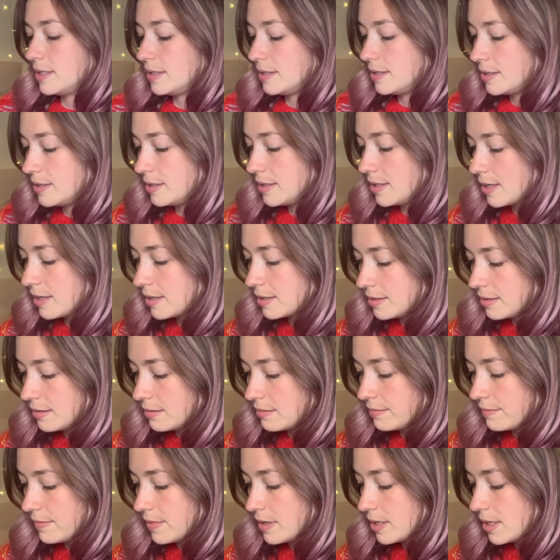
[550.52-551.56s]
to stick down
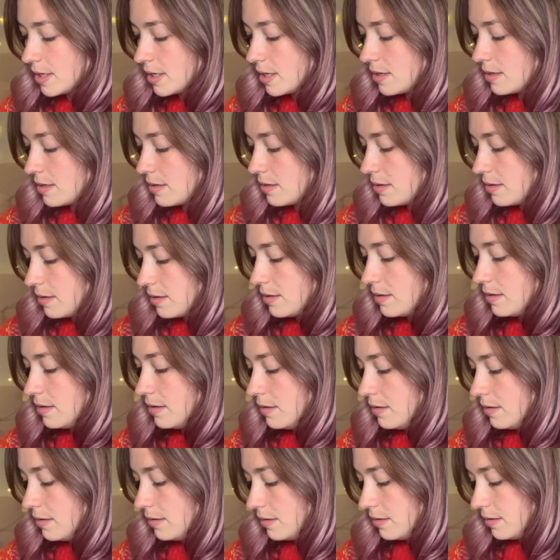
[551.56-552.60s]

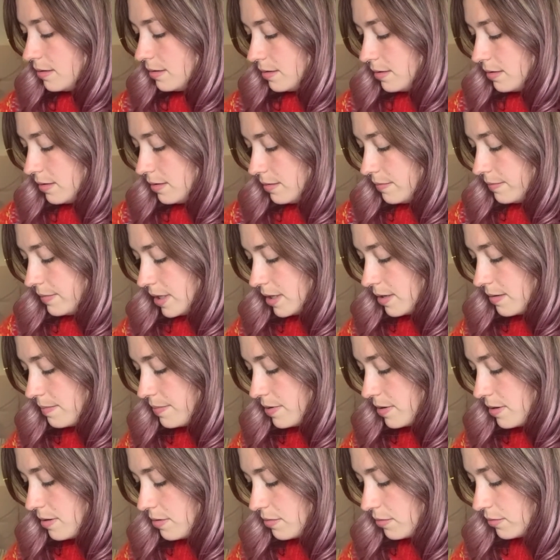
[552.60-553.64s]
my
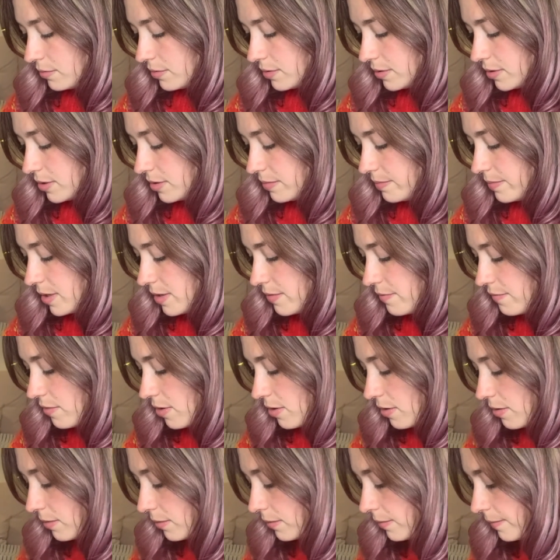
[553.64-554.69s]
paper onto my
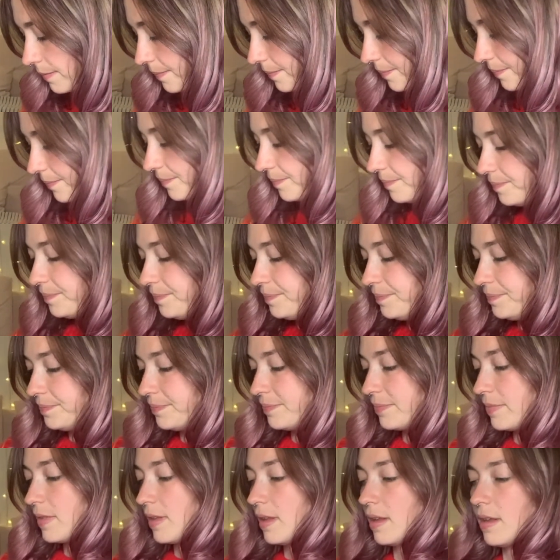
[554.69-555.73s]
roll,
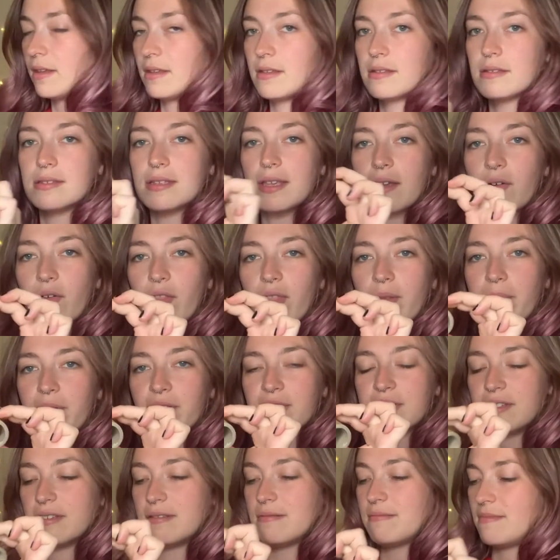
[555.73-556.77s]
stick it on the
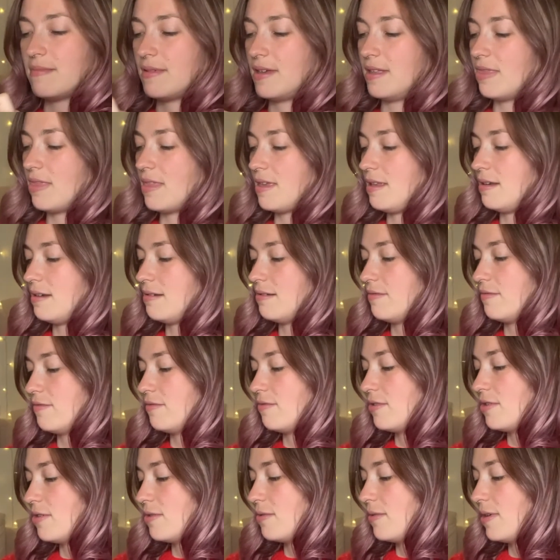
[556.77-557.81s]
bottom and then
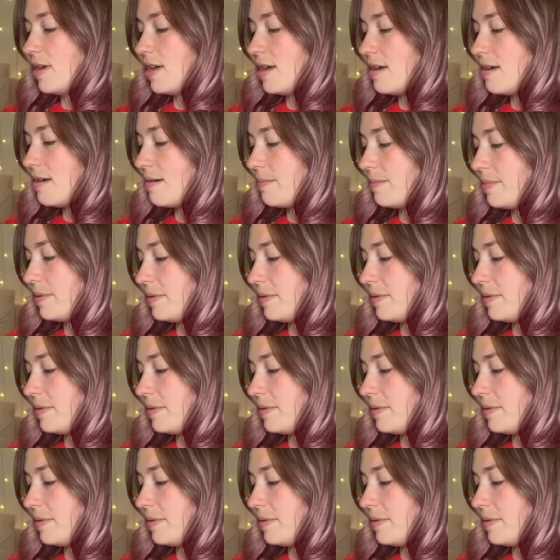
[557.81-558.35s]
roll it up.